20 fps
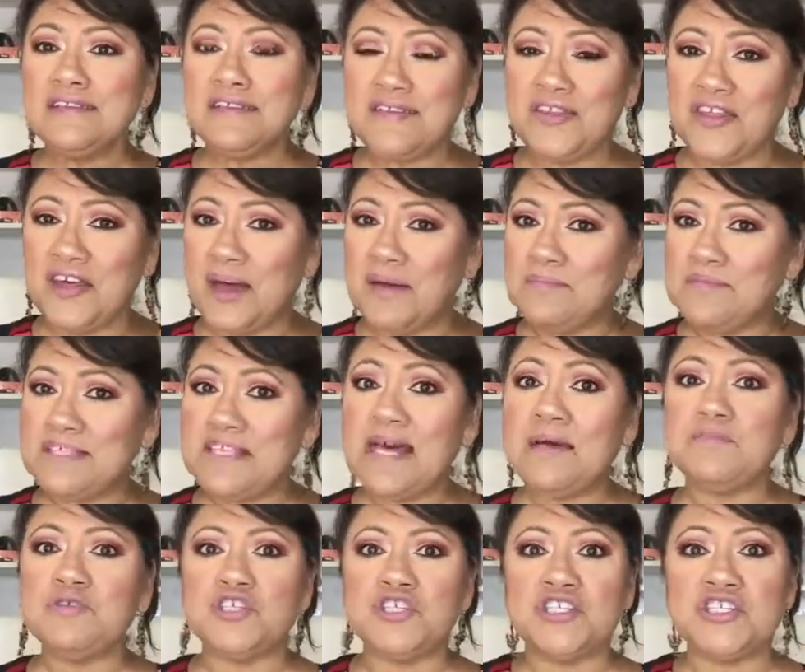Thumbs
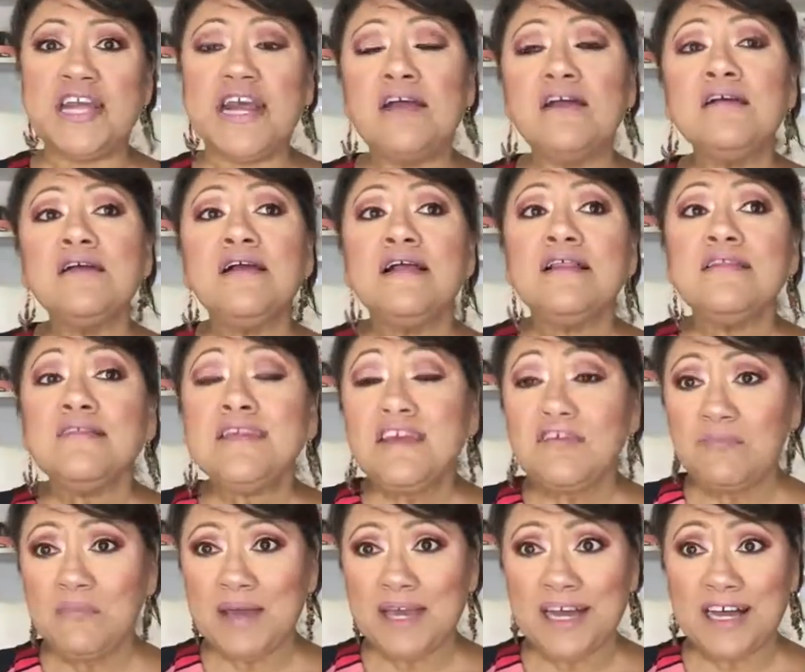up, share,
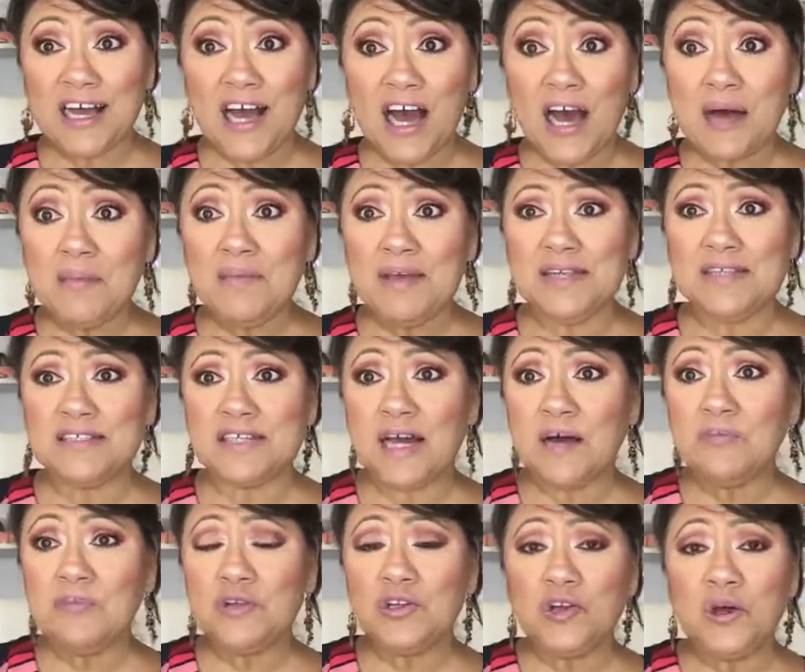leave me a comment
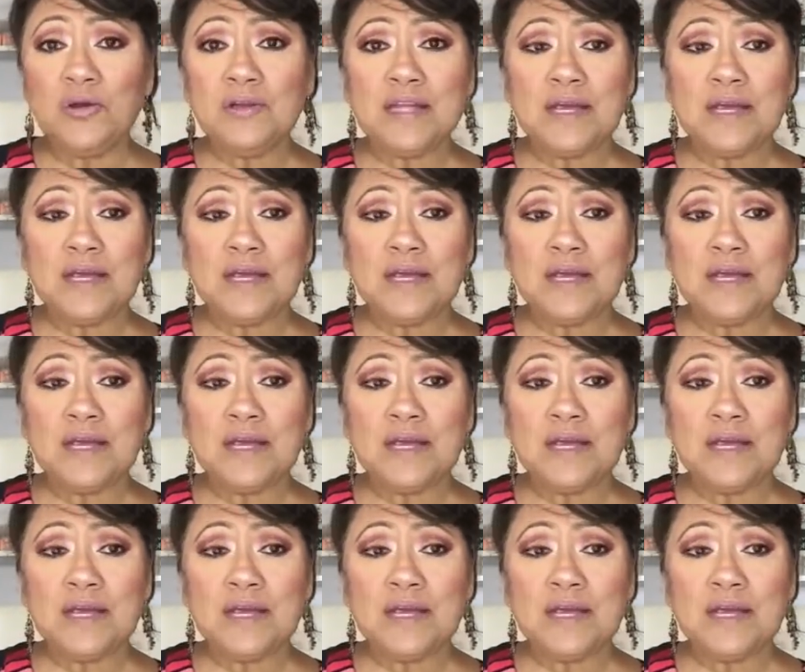down below.